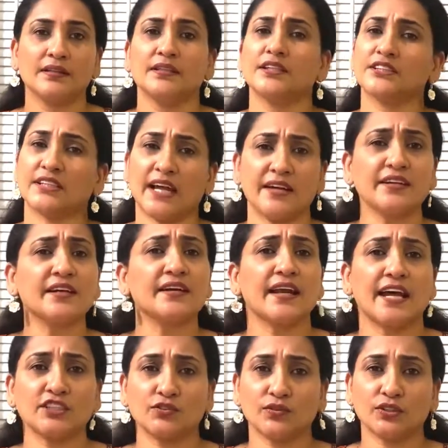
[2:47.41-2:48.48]
the standard
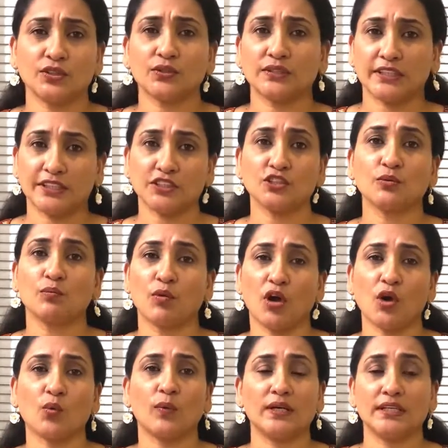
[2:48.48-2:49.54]
glass window tend to
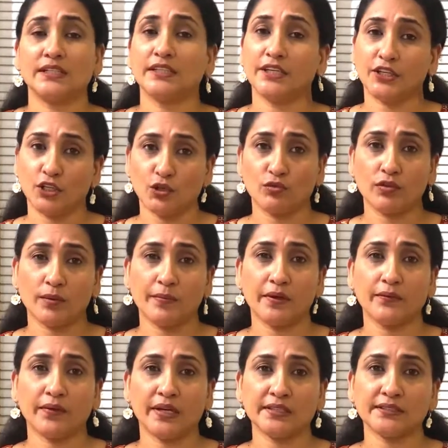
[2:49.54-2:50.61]
block only the
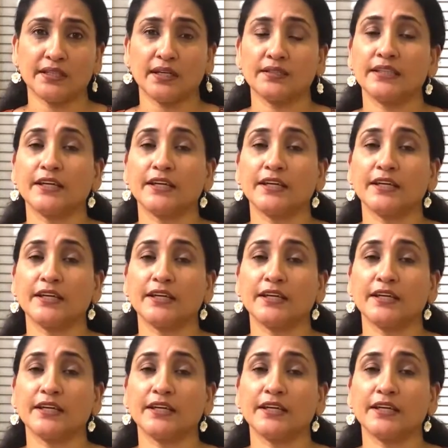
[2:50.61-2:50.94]
UVB rays uh,